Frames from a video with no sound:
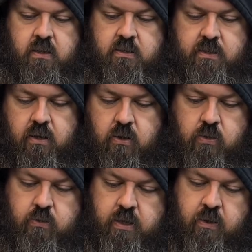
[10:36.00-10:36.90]

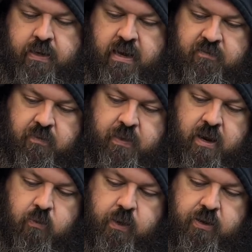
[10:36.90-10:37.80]
So going down from
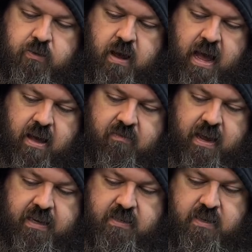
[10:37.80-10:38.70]
there, we do have
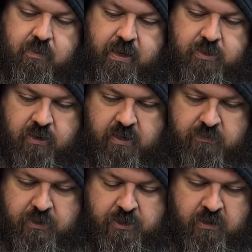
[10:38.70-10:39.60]
a stubby
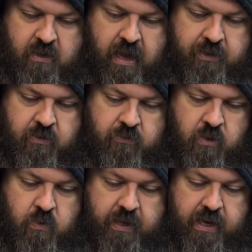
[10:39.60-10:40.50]
transmission. I don't know
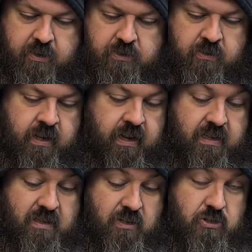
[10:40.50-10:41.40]
what gears are in it. It
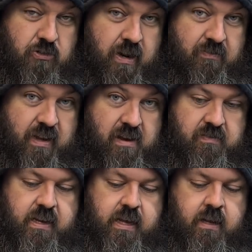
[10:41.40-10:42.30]
is a straight
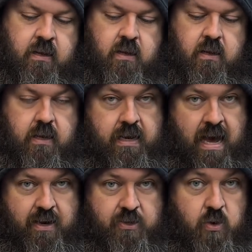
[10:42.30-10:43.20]
VFD,
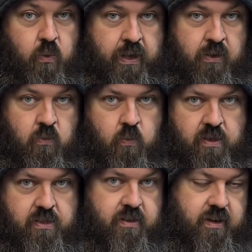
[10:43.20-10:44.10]
not a twin
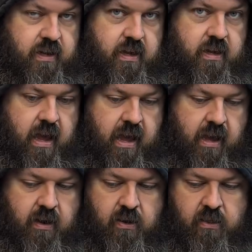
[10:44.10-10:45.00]
with the dig
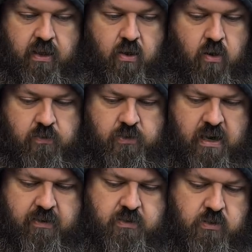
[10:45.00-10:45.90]
and the
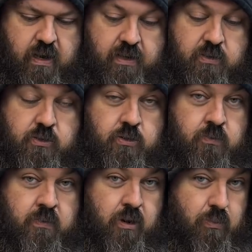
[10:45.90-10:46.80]
overdrive, so I
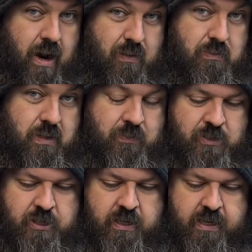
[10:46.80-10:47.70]
assume they're probably
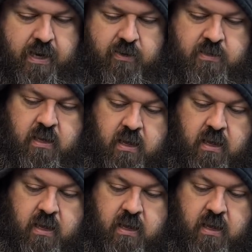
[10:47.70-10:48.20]
machine gears.